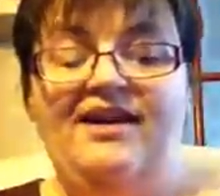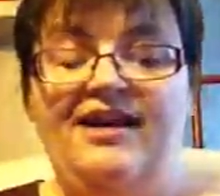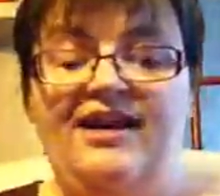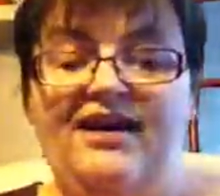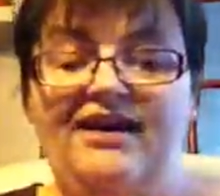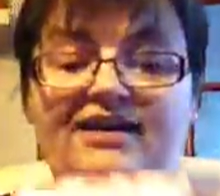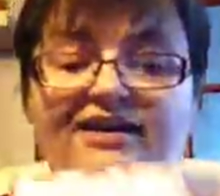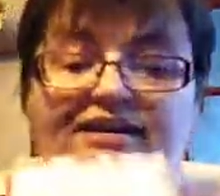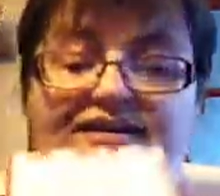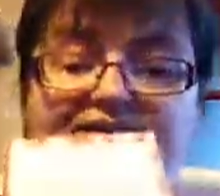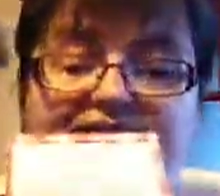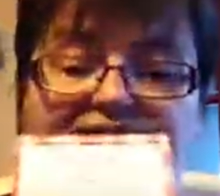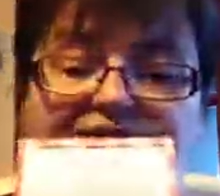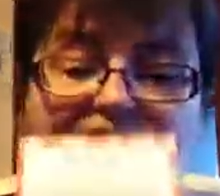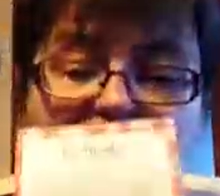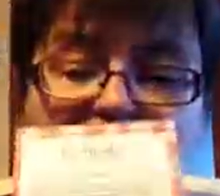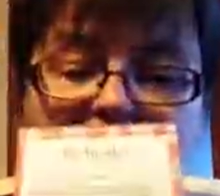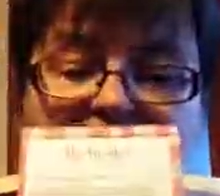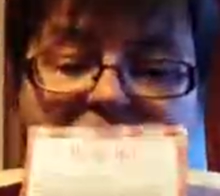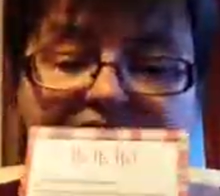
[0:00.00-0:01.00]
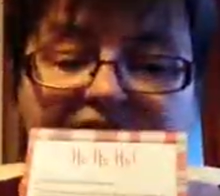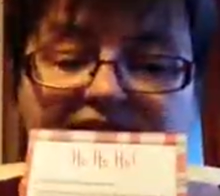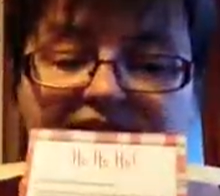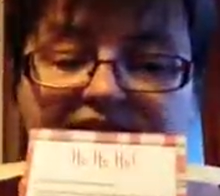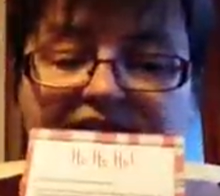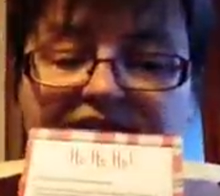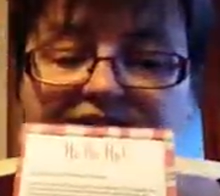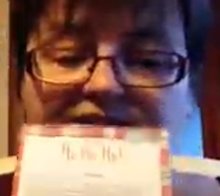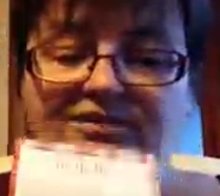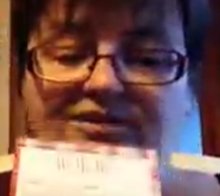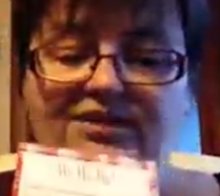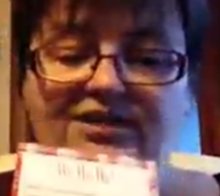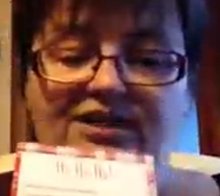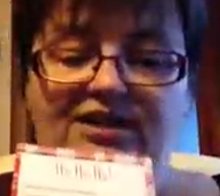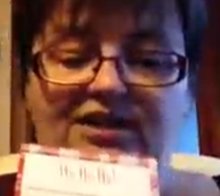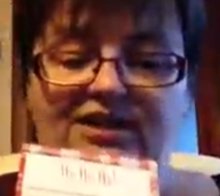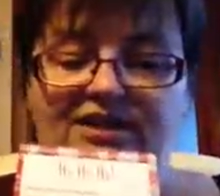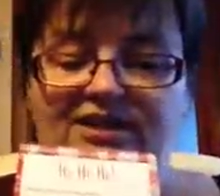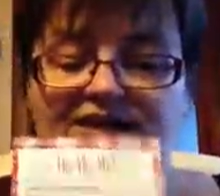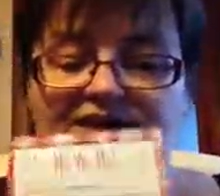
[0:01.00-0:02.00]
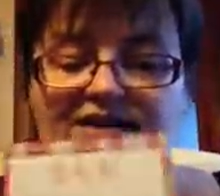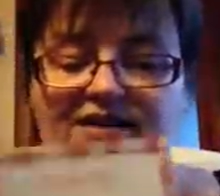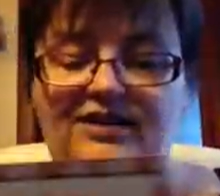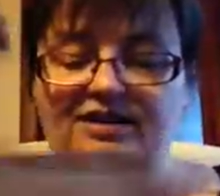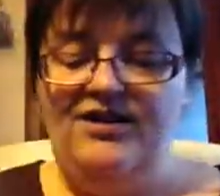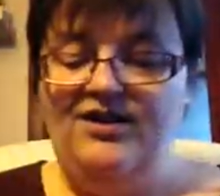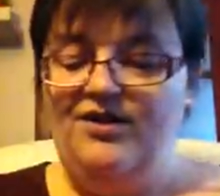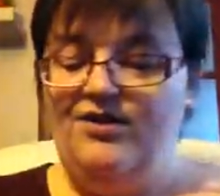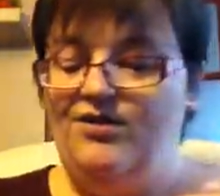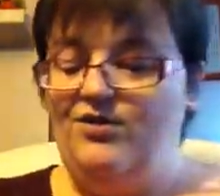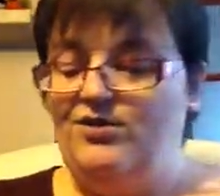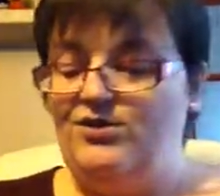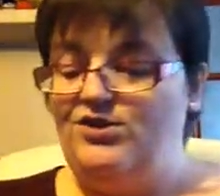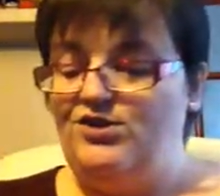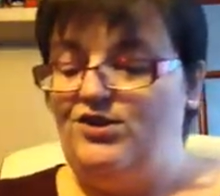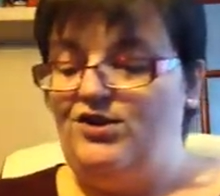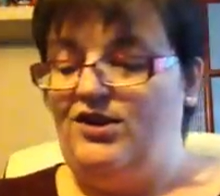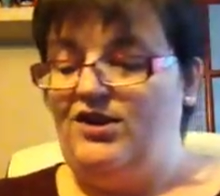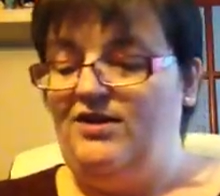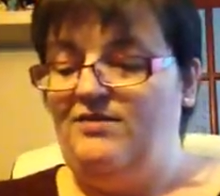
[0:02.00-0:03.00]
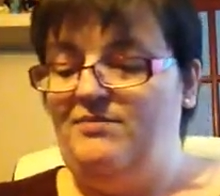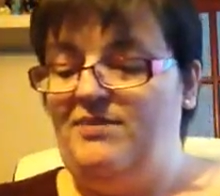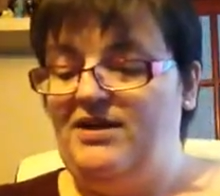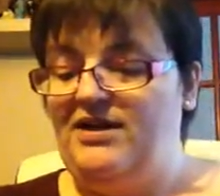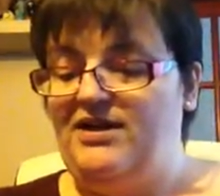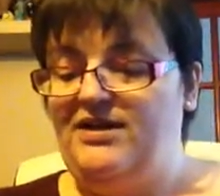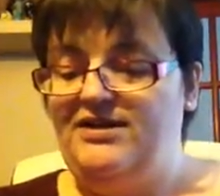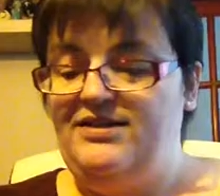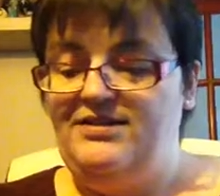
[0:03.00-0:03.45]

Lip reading: And it's got a little hot chocolate mug